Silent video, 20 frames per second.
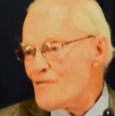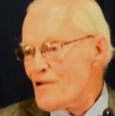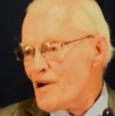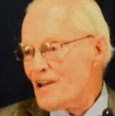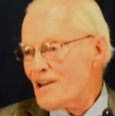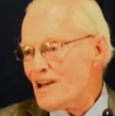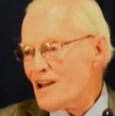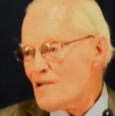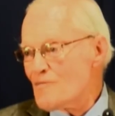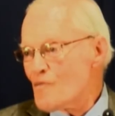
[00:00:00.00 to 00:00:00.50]

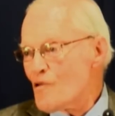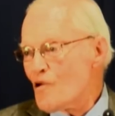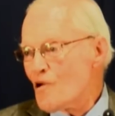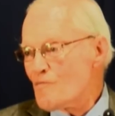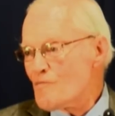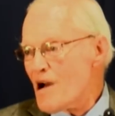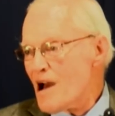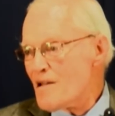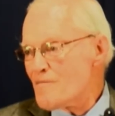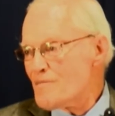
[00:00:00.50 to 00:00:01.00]
way anymore.
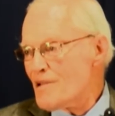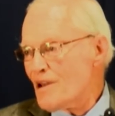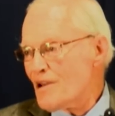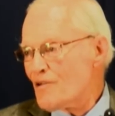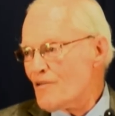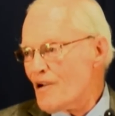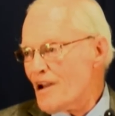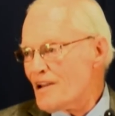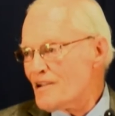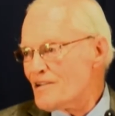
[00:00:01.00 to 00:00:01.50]
It might be a
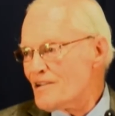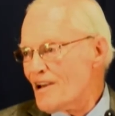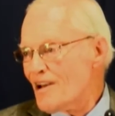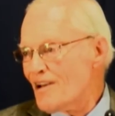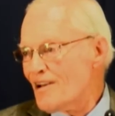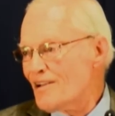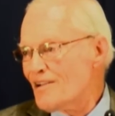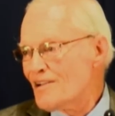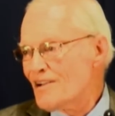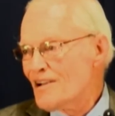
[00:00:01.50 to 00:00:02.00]
great
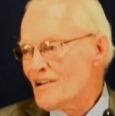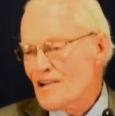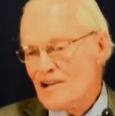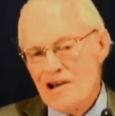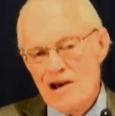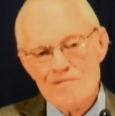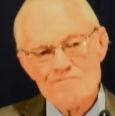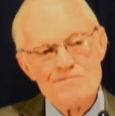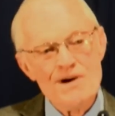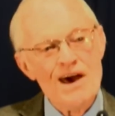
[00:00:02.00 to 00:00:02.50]
uh,
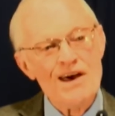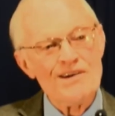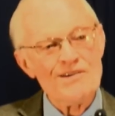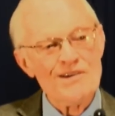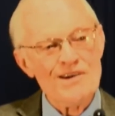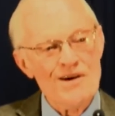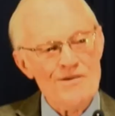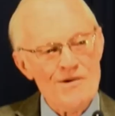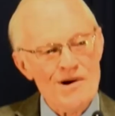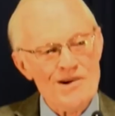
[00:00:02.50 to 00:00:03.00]
a
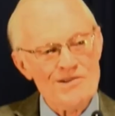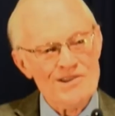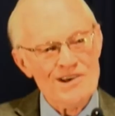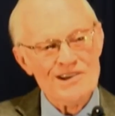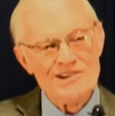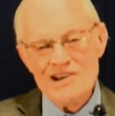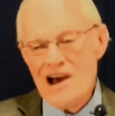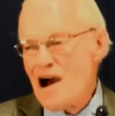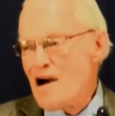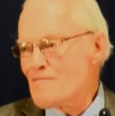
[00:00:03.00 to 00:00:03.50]
pit where the
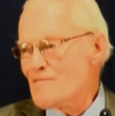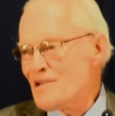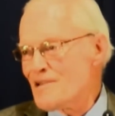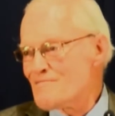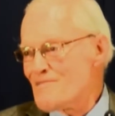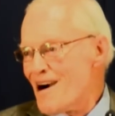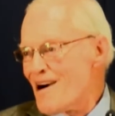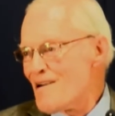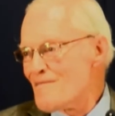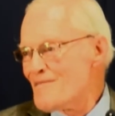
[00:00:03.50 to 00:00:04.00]
atomic
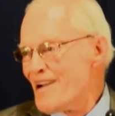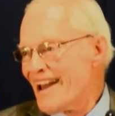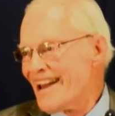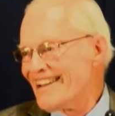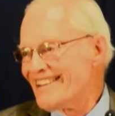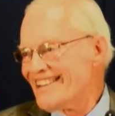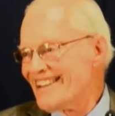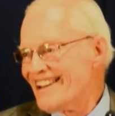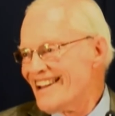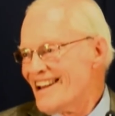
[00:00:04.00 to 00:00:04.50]
bomb
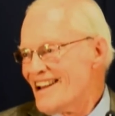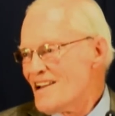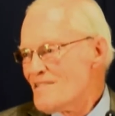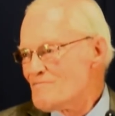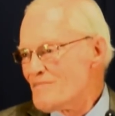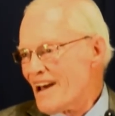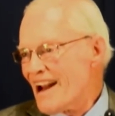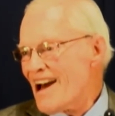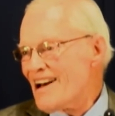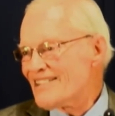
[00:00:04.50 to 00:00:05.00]
ended.
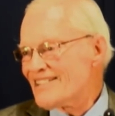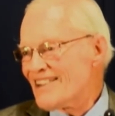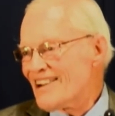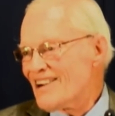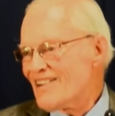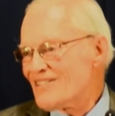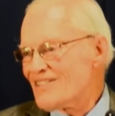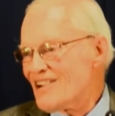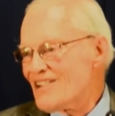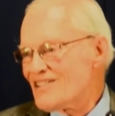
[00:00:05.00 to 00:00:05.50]
But out
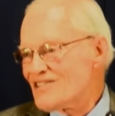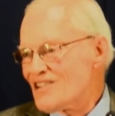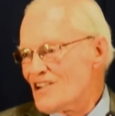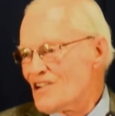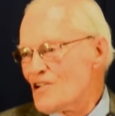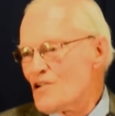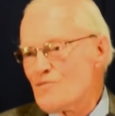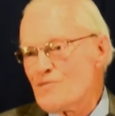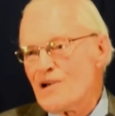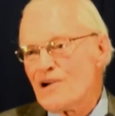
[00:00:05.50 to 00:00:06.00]
there, if there's a
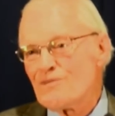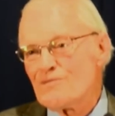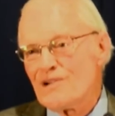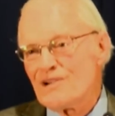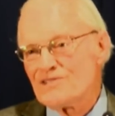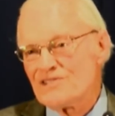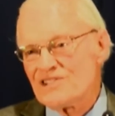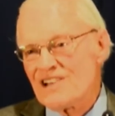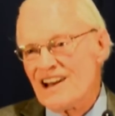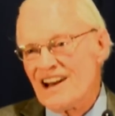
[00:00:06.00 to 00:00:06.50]
new
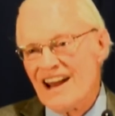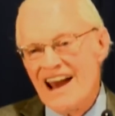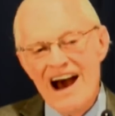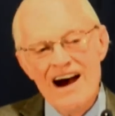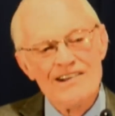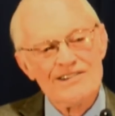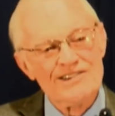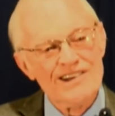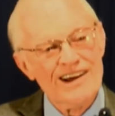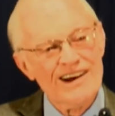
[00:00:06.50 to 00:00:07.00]
built city
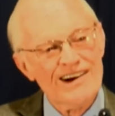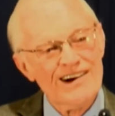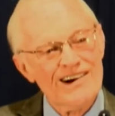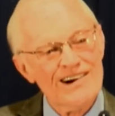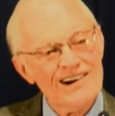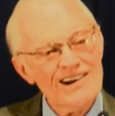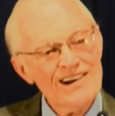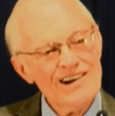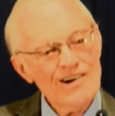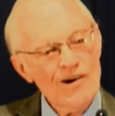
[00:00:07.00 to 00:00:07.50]
out
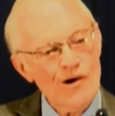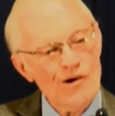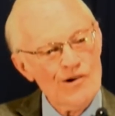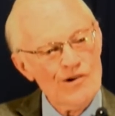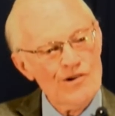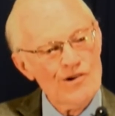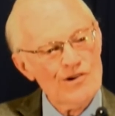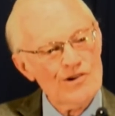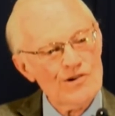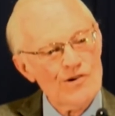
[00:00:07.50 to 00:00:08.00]
there, or
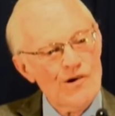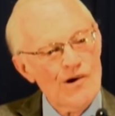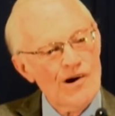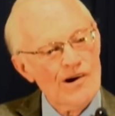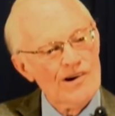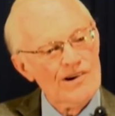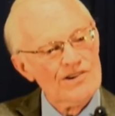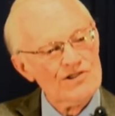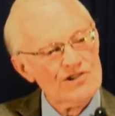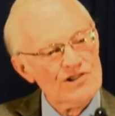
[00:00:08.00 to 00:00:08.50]
New
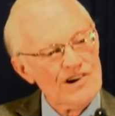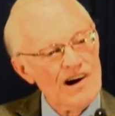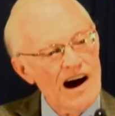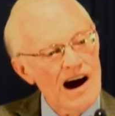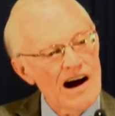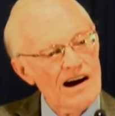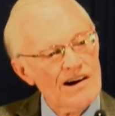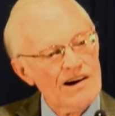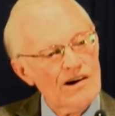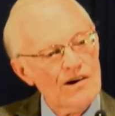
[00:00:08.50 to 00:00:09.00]
York,
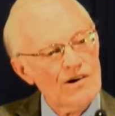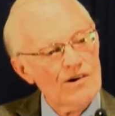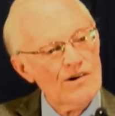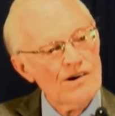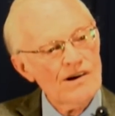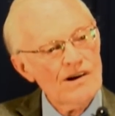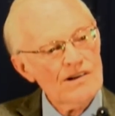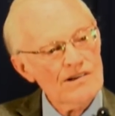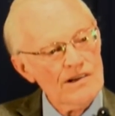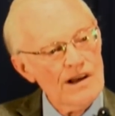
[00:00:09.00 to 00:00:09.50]

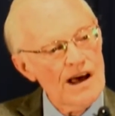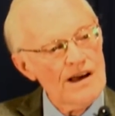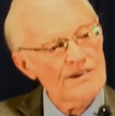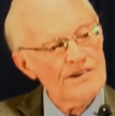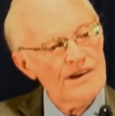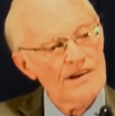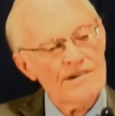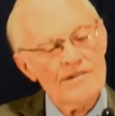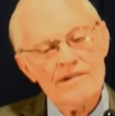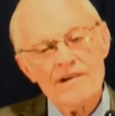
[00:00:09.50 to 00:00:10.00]
Chicago,
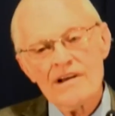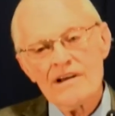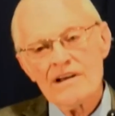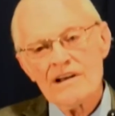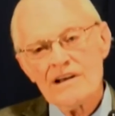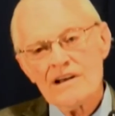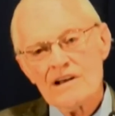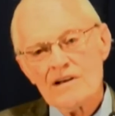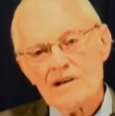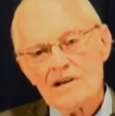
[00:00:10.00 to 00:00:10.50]
London,
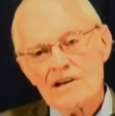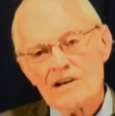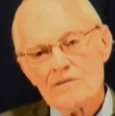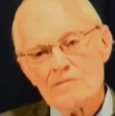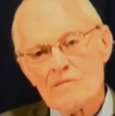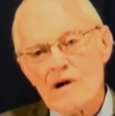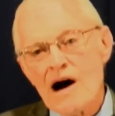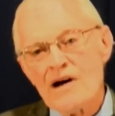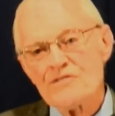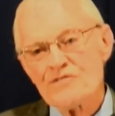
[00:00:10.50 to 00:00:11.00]

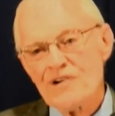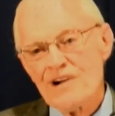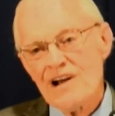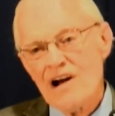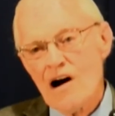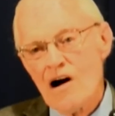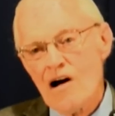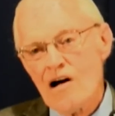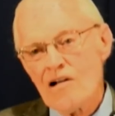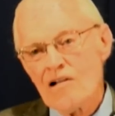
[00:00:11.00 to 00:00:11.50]

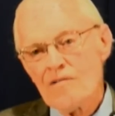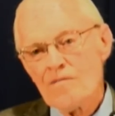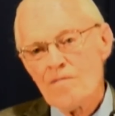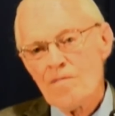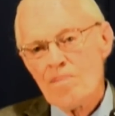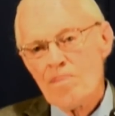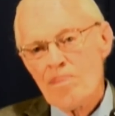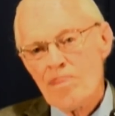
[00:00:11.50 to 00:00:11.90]
Montreal,